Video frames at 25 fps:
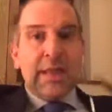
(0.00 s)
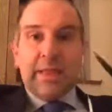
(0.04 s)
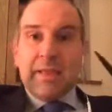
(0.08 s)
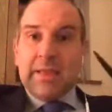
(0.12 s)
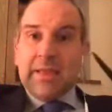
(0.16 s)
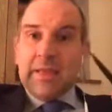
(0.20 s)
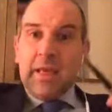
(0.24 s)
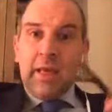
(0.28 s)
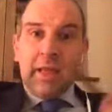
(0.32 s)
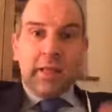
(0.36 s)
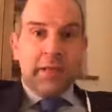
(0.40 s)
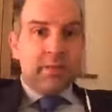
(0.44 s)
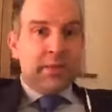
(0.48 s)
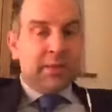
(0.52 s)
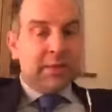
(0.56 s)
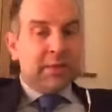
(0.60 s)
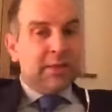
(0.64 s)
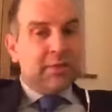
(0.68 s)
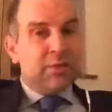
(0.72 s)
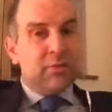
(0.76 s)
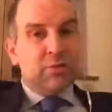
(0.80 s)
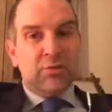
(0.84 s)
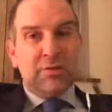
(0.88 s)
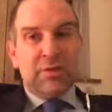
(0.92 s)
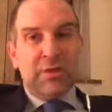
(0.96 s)
The other thing
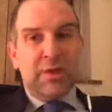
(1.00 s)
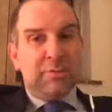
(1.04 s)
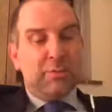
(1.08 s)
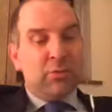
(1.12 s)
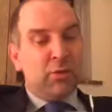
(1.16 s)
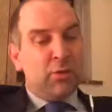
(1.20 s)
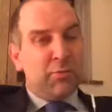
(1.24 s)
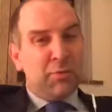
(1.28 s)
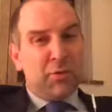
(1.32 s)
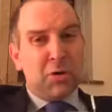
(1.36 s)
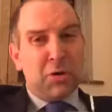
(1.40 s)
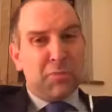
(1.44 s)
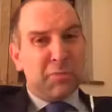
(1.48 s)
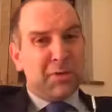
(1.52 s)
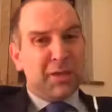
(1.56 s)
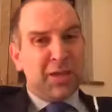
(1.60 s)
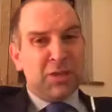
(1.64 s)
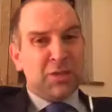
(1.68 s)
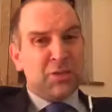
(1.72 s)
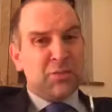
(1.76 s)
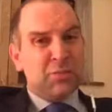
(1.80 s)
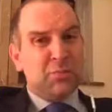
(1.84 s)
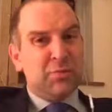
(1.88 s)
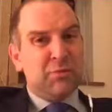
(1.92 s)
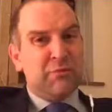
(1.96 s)
is you can get
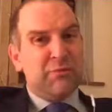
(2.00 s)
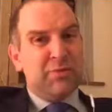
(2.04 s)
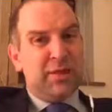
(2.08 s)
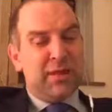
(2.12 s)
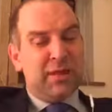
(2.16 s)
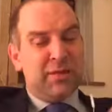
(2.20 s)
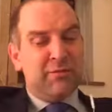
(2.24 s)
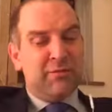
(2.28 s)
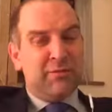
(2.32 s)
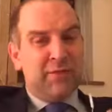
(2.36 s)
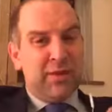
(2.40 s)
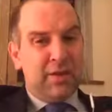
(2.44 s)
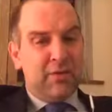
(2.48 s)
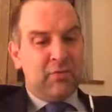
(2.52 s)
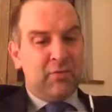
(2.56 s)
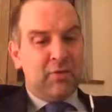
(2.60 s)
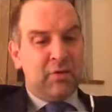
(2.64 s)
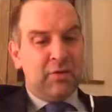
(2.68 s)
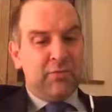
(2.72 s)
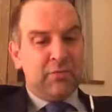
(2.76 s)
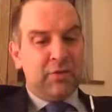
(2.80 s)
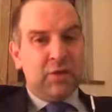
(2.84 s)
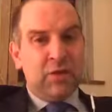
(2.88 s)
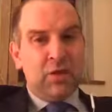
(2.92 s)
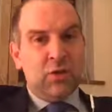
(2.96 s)
complications with fat
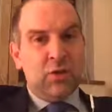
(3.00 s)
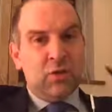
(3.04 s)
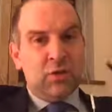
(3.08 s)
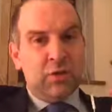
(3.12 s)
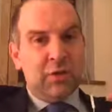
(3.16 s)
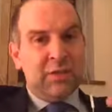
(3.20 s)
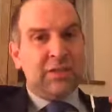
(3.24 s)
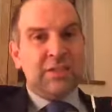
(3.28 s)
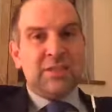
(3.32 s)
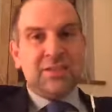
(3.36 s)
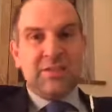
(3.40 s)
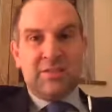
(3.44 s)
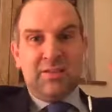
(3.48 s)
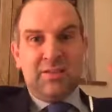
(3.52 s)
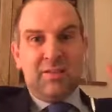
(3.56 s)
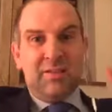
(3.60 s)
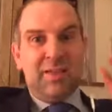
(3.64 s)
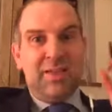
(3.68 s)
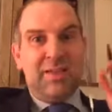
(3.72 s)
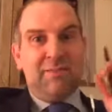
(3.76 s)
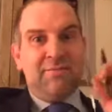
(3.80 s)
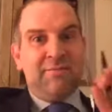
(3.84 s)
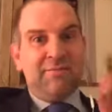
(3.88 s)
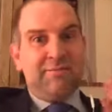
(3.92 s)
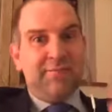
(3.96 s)
grafting, not least
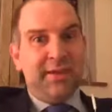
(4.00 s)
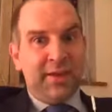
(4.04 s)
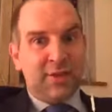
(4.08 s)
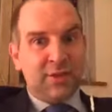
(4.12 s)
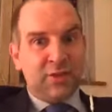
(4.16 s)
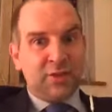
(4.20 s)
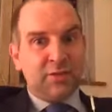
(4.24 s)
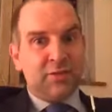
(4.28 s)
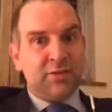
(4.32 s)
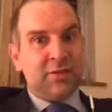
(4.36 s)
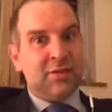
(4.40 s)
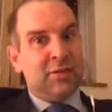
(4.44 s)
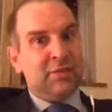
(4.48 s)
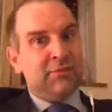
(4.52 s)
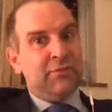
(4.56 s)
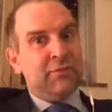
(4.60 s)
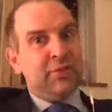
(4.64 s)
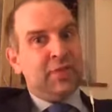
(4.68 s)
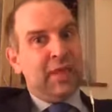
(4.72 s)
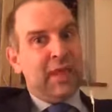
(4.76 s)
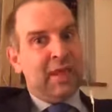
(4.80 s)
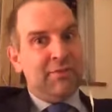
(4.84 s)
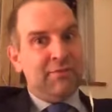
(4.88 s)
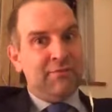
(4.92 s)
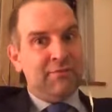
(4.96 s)
infection. And if you
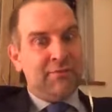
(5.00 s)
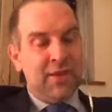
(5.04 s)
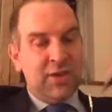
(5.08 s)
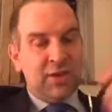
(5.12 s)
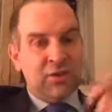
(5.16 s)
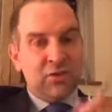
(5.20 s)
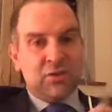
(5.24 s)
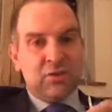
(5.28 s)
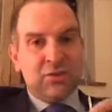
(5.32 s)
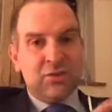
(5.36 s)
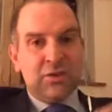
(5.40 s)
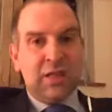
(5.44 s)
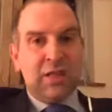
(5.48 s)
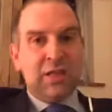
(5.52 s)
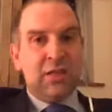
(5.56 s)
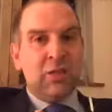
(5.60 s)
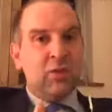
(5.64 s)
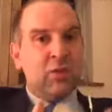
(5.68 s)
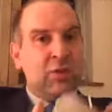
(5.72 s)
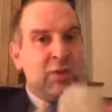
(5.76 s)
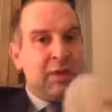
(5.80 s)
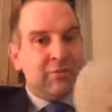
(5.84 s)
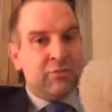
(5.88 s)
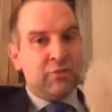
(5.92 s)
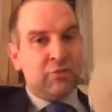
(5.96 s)
get infection, then you
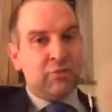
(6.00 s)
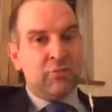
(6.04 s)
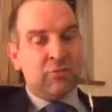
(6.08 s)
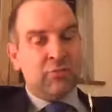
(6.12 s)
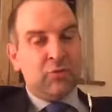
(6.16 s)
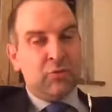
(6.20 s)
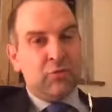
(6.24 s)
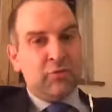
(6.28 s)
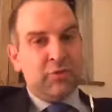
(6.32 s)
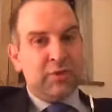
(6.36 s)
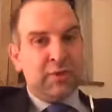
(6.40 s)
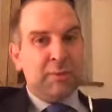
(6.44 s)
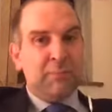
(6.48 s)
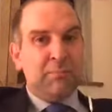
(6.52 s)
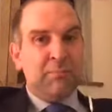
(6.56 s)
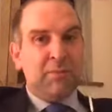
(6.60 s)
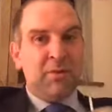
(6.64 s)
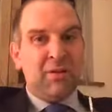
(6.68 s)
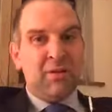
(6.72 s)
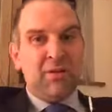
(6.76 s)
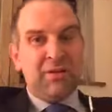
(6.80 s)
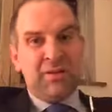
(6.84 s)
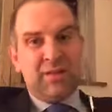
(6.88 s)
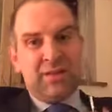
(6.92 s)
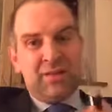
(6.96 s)
can have to remove the
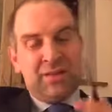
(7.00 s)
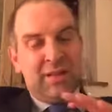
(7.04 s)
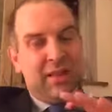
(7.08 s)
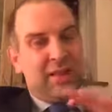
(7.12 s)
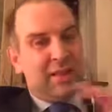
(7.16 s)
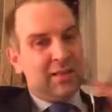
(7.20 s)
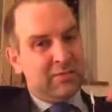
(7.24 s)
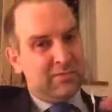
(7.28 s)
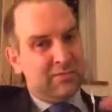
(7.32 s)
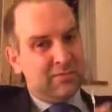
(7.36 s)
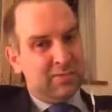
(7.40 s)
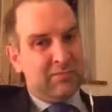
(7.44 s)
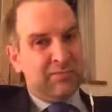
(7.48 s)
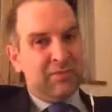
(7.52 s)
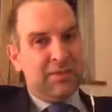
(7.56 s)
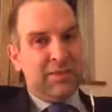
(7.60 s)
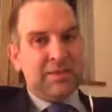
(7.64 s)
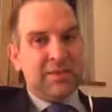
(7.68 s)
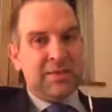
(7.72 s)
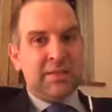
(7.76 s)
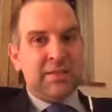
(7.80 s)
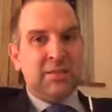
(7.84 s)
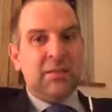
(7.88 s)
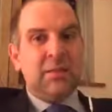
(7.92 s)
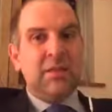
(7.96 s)
implant, and that can be a big
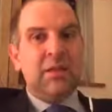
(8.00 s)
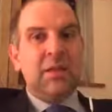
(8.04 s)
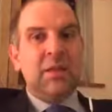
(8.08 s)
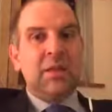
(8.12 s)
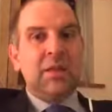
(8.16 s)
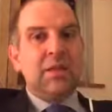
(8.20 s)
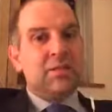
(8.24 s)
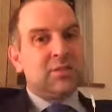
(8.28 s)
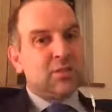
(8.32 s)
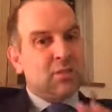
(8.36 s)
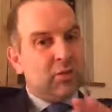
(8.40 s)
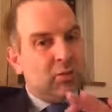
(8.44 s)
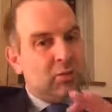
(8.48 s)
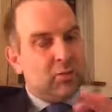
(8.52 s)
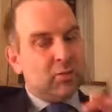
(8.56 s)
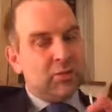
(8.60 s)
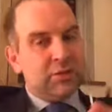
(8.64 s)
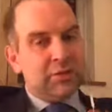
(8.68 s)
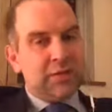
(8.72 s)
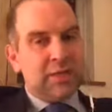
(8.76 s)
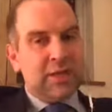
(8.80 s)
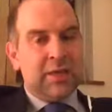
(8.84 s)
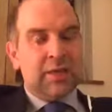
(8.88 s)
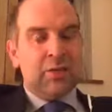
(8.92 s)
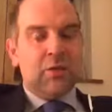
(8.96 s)
deal. So I wouldn't
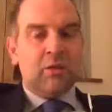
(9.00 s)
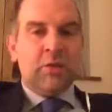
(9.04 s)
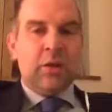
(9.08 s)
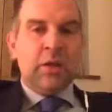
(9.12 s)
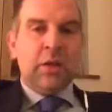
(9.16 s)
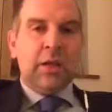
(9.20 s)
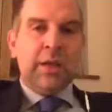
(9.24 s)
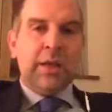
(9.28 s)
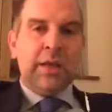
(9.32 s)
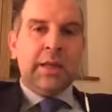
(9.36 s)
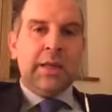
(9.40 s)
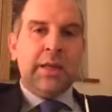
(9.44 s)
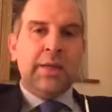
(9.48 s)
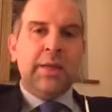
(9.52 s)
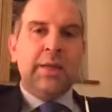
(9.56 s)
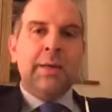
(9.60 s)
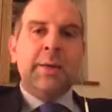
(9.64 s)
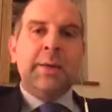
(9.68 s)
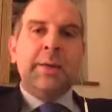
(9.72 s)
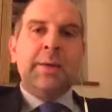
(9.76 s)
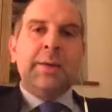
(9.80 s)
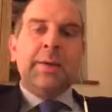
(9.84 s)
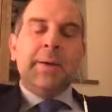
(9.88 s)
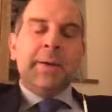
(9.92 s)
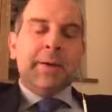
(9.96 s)
take it on lightly.
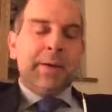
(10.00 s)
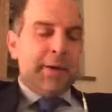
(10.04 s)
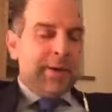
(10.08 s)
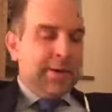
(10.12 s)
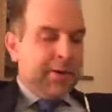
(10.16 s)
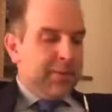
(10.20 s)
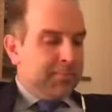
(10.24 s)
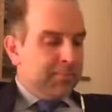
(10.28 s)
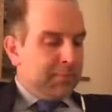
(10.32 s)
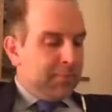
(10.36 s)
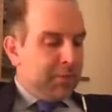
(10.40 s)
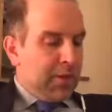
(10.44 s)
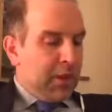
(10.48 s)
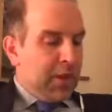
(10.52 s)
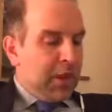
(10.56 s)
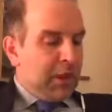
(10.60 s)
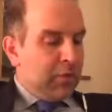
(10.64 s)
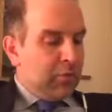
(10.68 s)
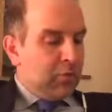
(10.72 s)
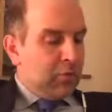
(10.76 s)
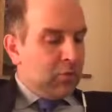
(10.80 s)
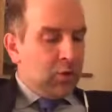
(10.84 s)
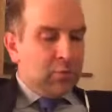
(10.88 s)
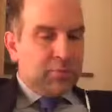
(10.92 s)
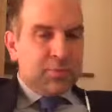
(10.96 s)

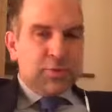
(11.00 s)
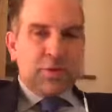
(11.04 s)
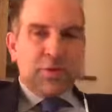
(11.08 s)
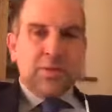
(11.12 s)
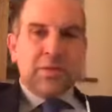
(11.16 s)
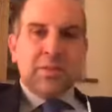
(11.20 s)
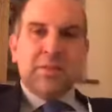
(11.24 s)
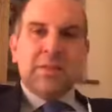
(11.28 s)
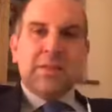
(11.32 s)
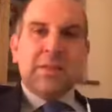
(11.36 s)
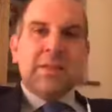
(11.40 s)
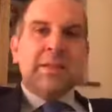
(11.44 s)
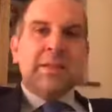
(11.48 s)
Other options,